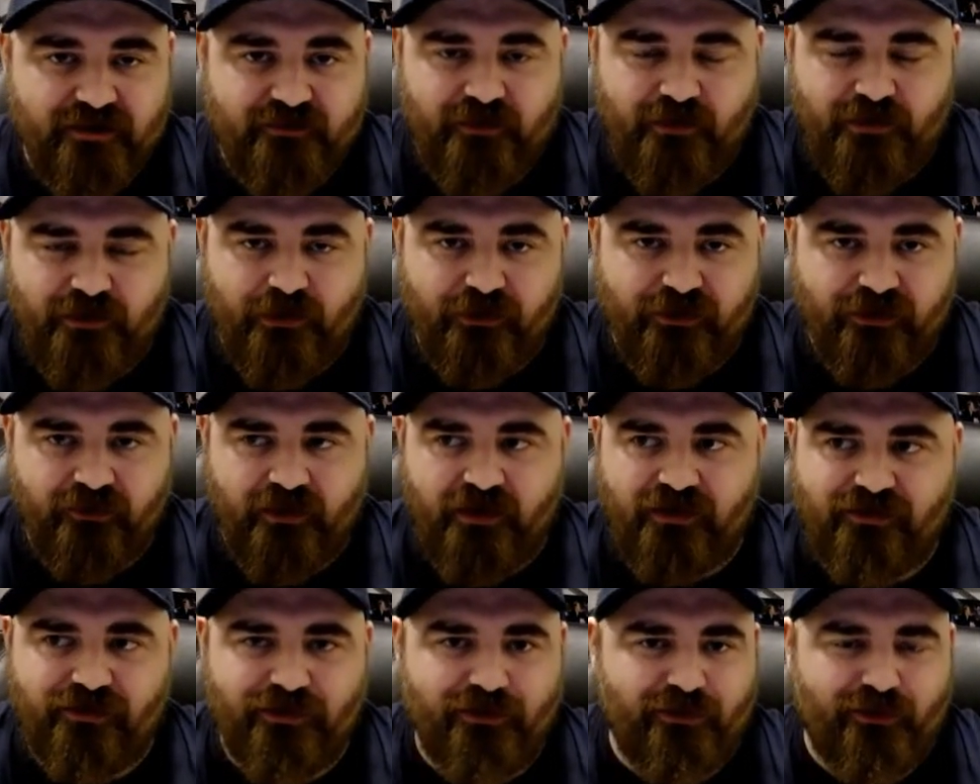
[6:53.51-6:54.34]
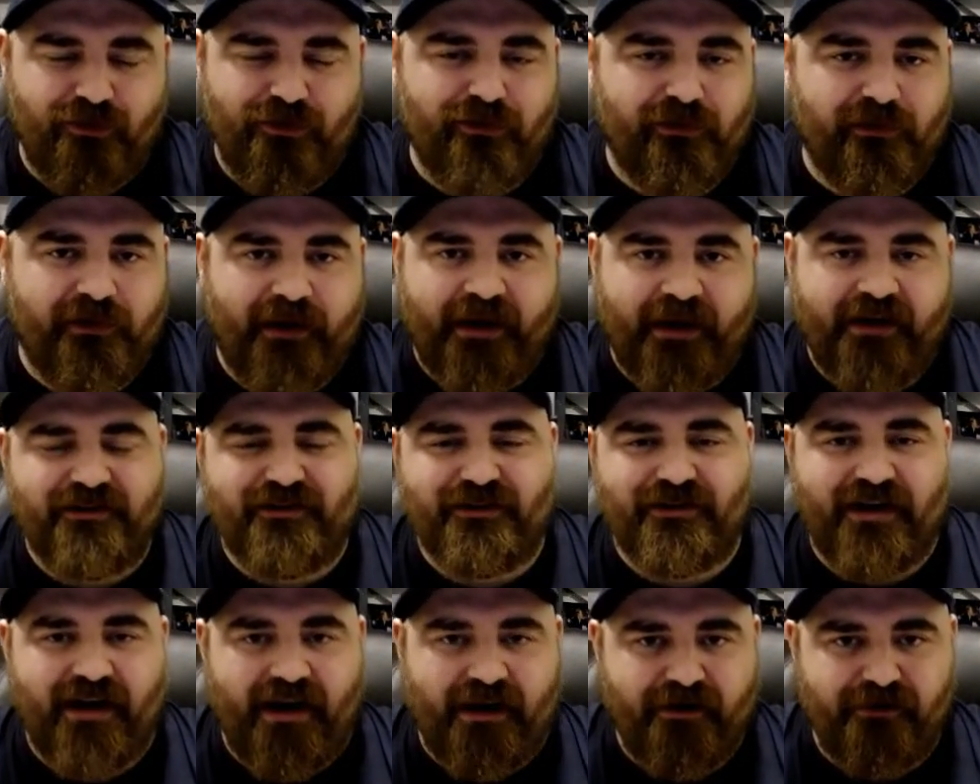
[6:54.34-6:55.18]
For those of us who who like
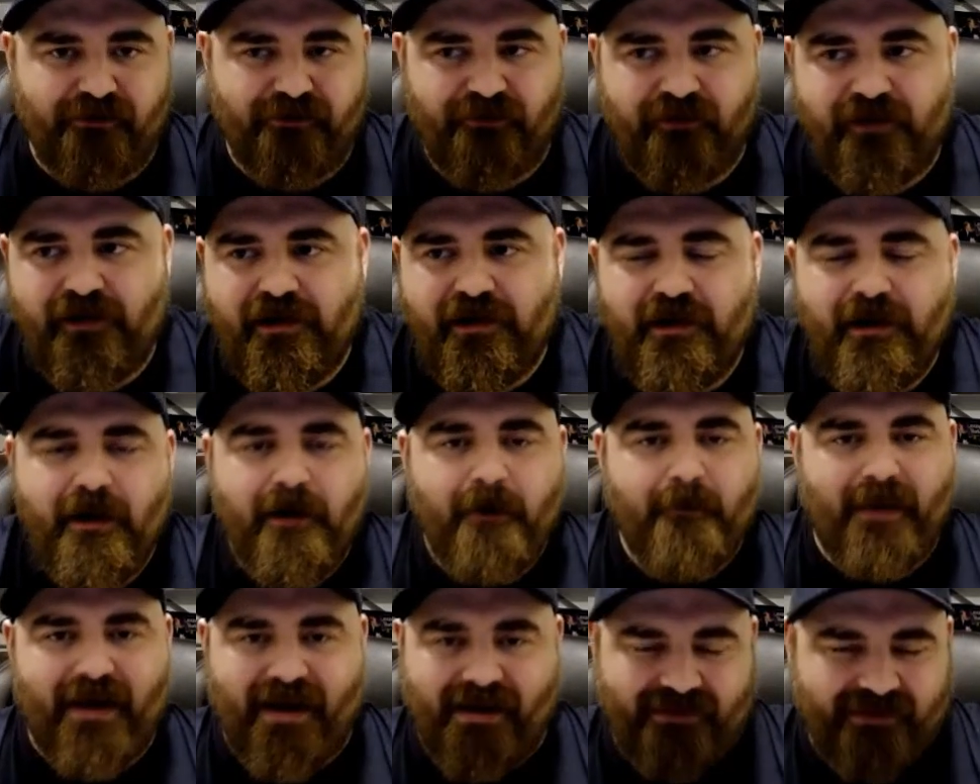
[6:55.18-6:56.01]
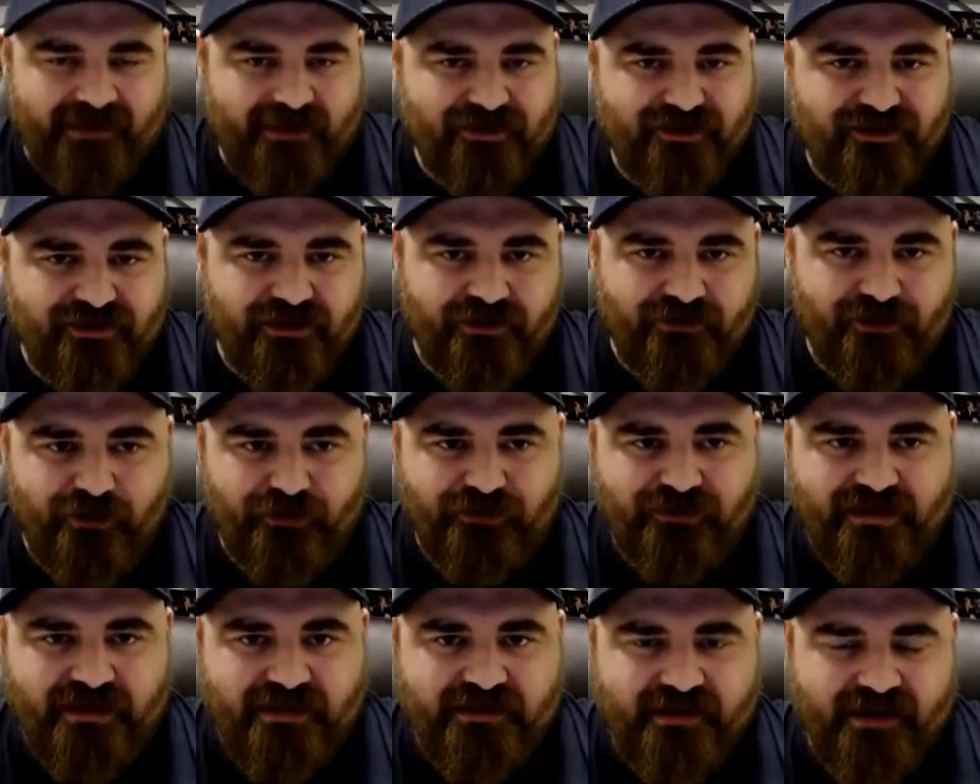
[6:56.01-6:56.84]
to kind of pay attention to those
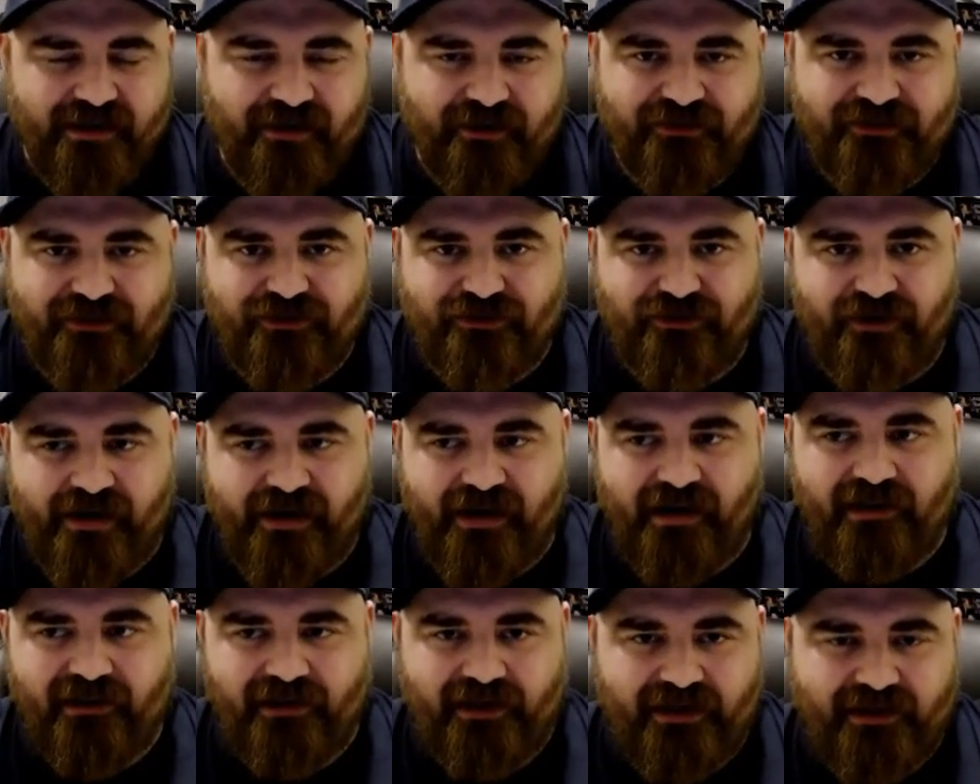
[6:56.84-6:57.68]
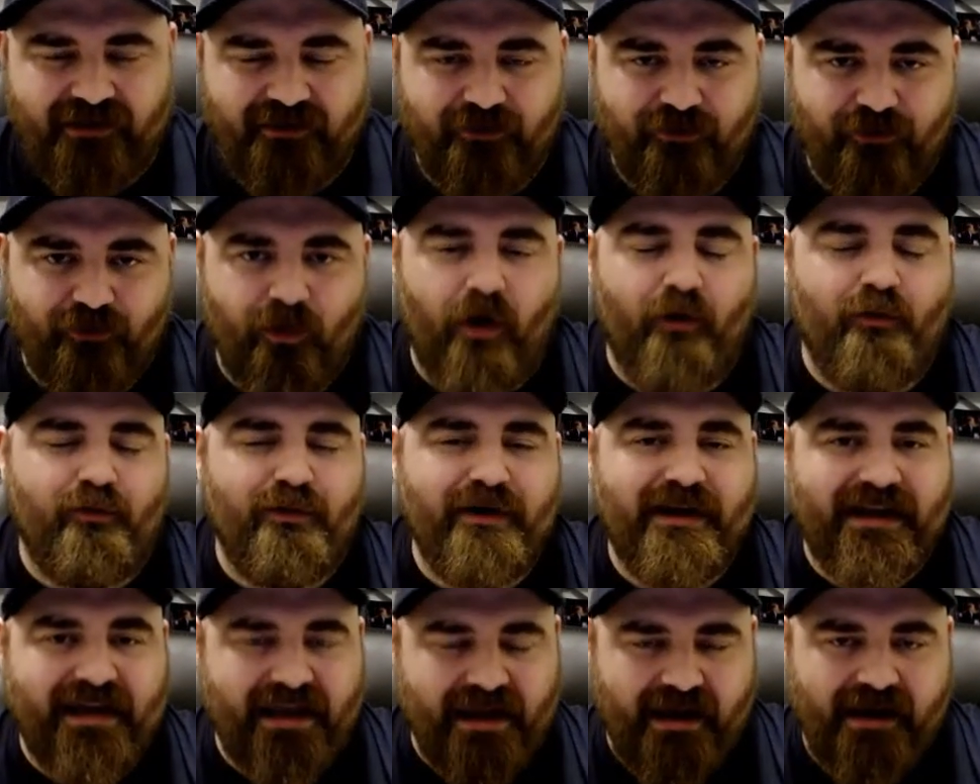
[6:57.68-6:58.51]
details and try to glean what we
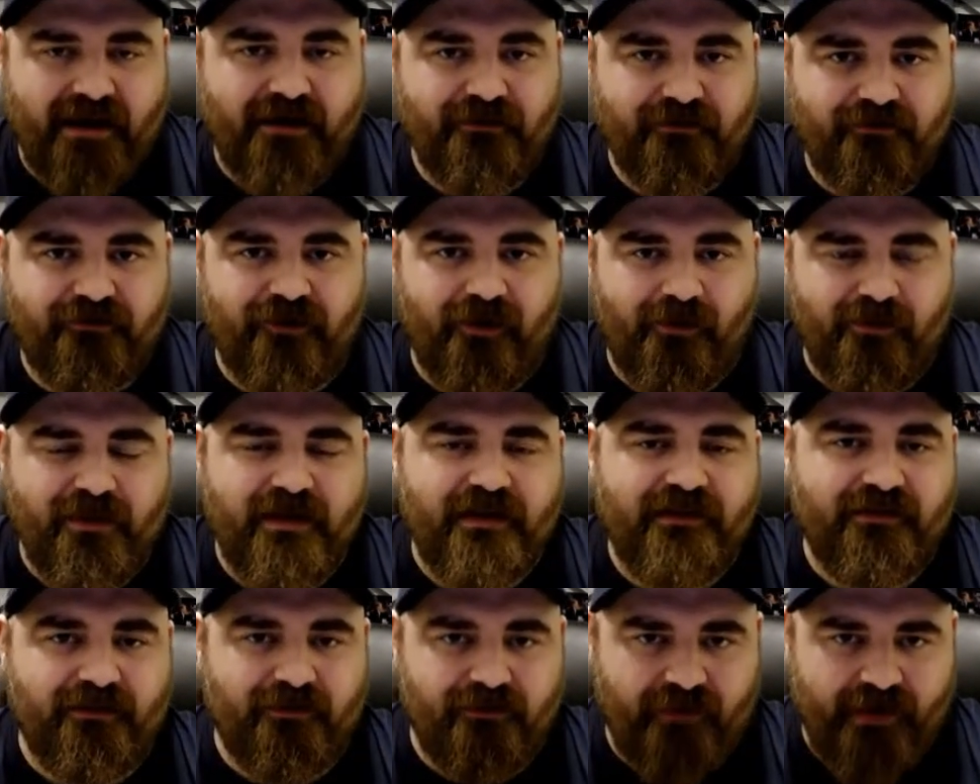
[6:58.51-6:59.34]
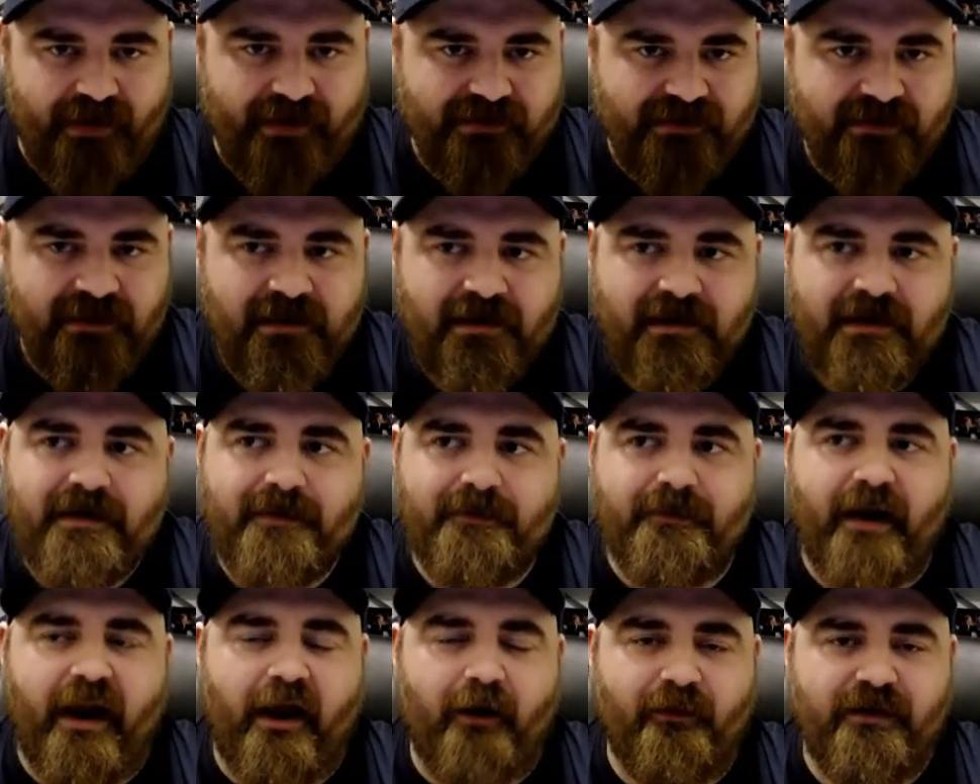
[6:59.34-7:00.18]
can from this event,
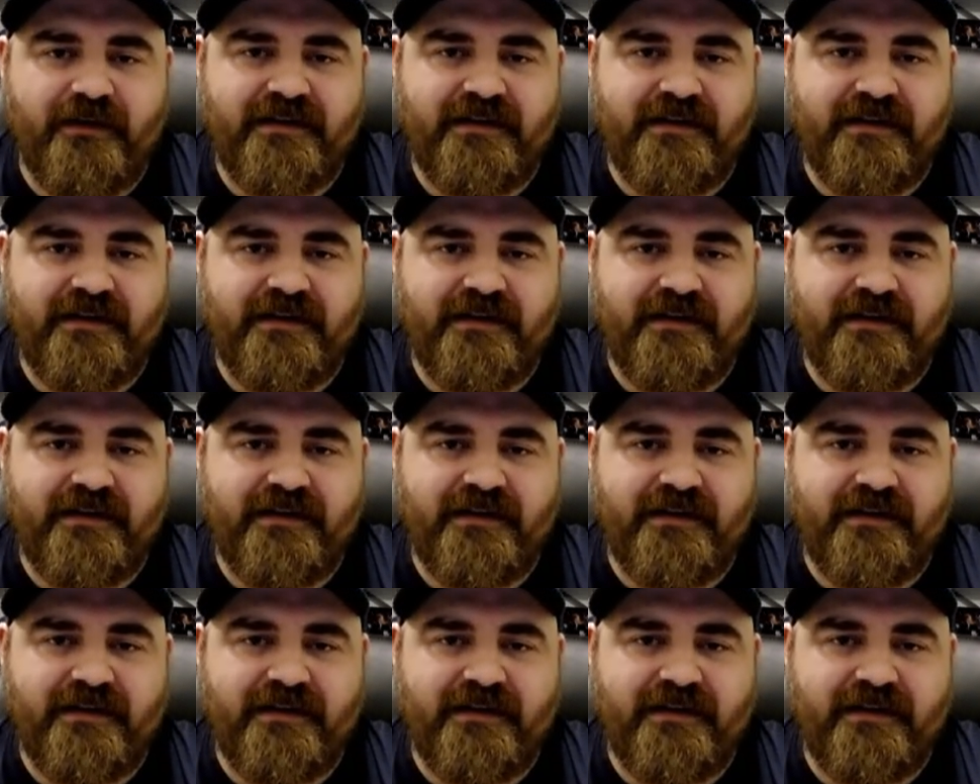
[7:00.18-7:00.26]
but I would